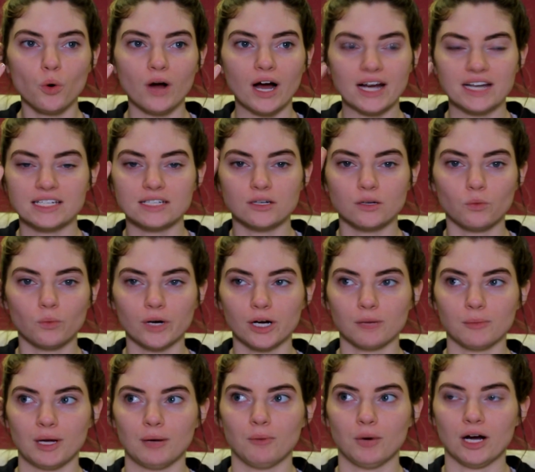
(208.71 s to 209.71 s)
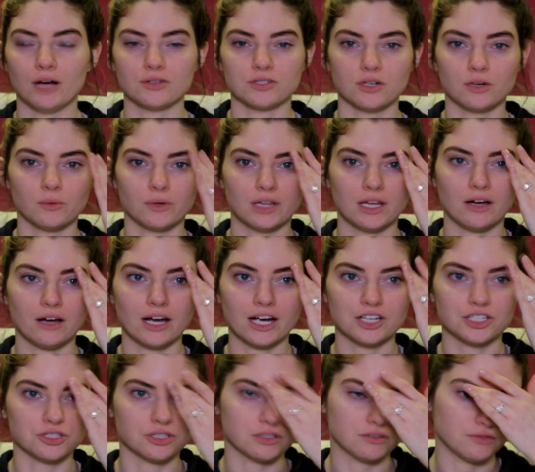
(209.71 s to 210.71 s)
idea where my brows are without
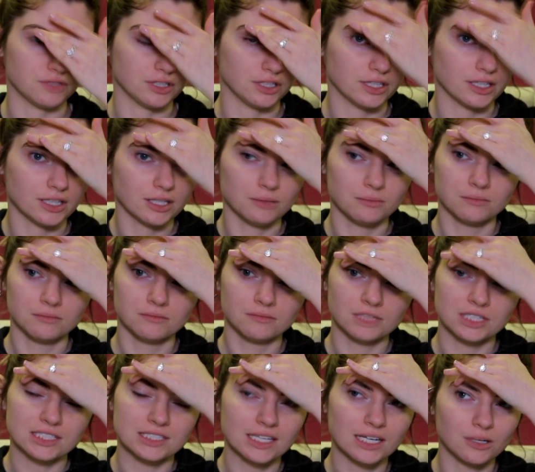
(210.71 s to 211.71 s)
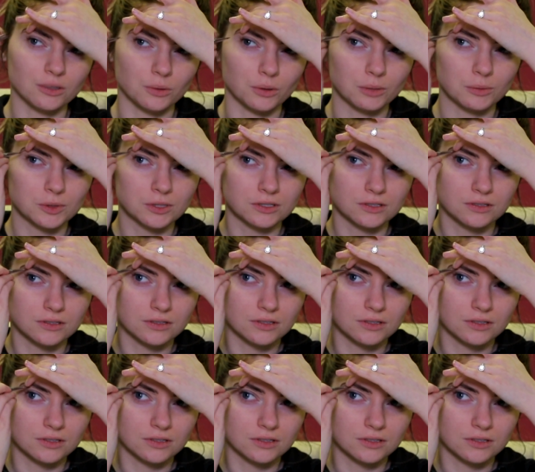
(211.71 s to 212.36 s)
actually feeling them. Is that normal?